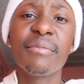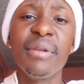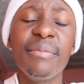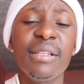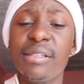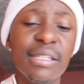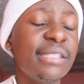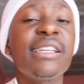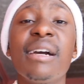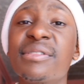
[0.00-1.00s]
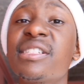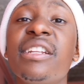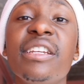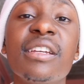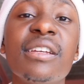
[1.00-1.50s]
maybe let's say I'm
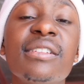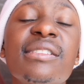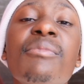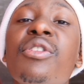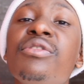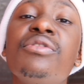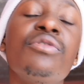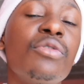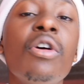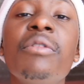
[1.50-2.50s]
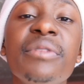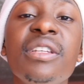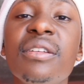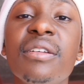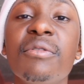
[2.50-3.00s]
studying, someone used to call me,